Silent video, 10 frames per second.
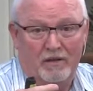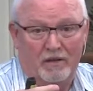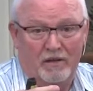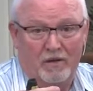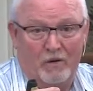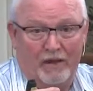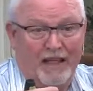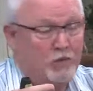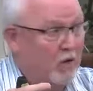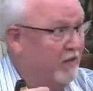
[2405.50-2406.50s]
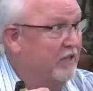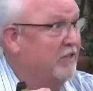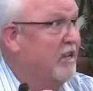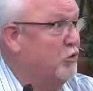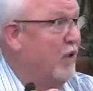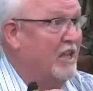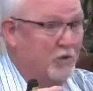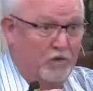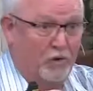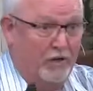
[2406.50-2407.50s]
You know, and that's what these Israelites
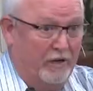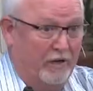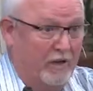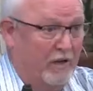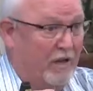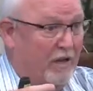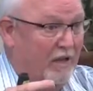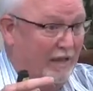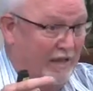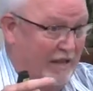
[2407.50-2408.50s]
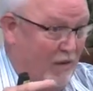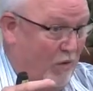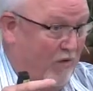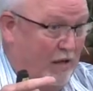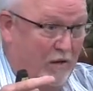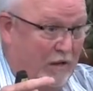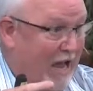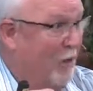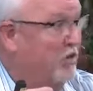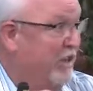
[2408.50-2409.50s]
were doing. They were, they,
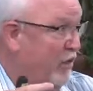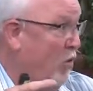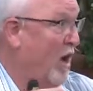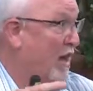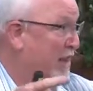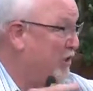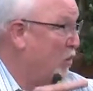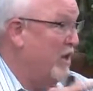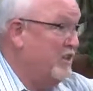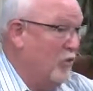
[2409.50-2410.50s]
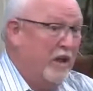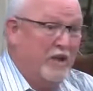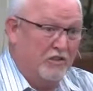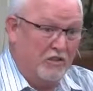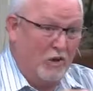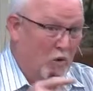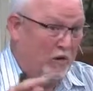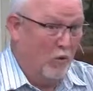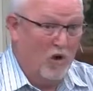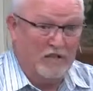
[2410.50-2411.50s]
God wasn't in their lives the rest of the week, and so
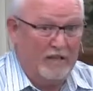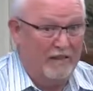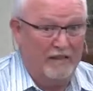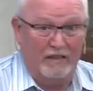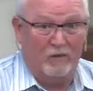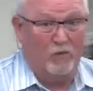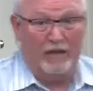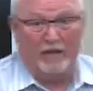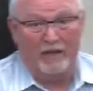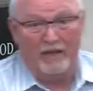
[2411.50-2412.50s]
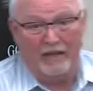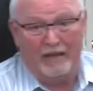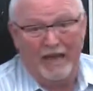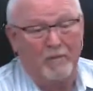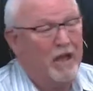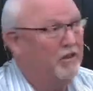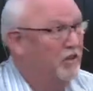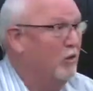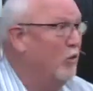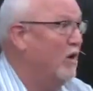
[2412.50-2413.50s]
he wasn't at, when it came down
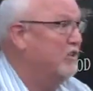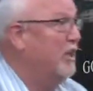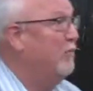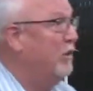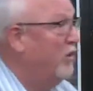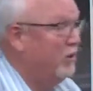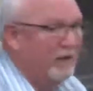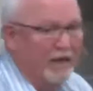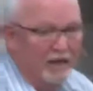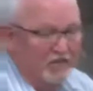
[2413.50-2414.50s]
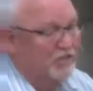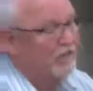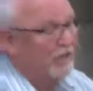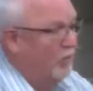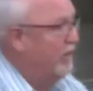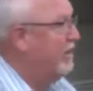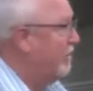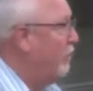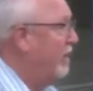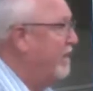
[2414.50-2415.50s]
to assembling with him. And I just think that we need
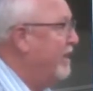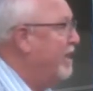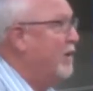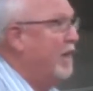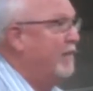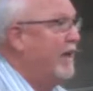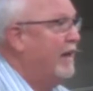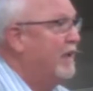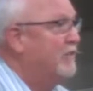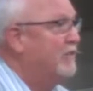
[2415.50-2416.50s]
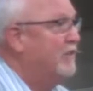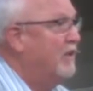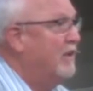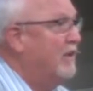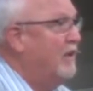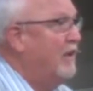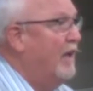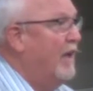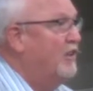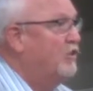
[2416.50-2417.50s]
to really think about that as,
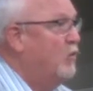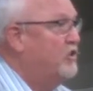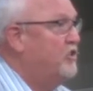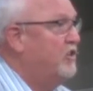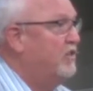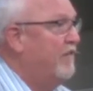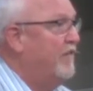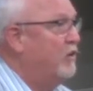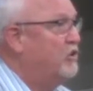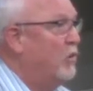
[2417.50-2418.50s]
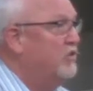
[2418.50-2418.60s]
as Christians. They failed to show